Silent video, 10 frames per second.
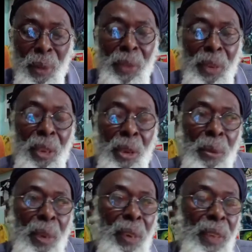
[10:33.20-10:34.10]
I say, yo,
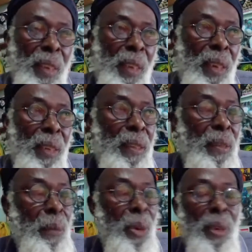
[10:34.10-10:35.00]
me a Rasta, cause
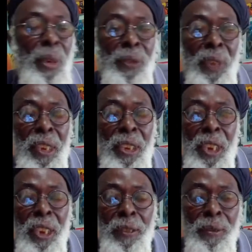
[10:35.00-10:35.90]
born of
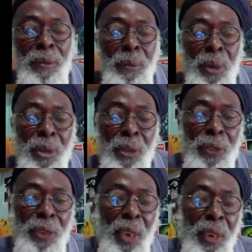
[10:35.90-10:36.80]
ganja and born
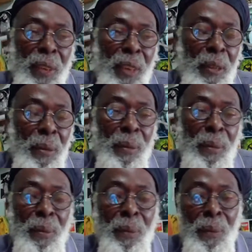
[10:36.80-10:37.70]
of chalice and
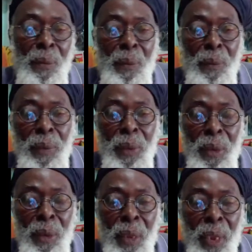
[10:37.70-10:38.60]

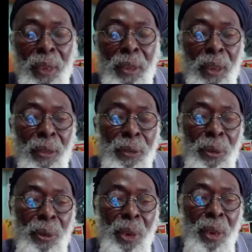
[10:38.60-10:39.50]
eat the vital
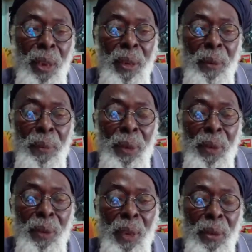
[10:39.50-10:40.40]
food and all them
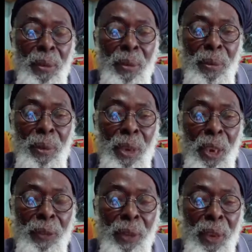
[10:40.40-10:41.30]
things and wear the
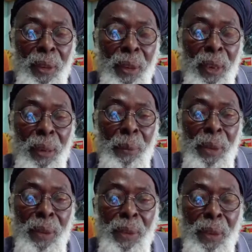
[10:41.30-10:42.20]
African
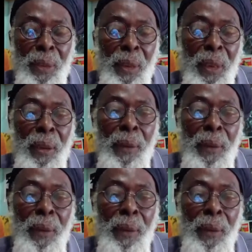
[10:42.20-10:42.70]
garments and yeah.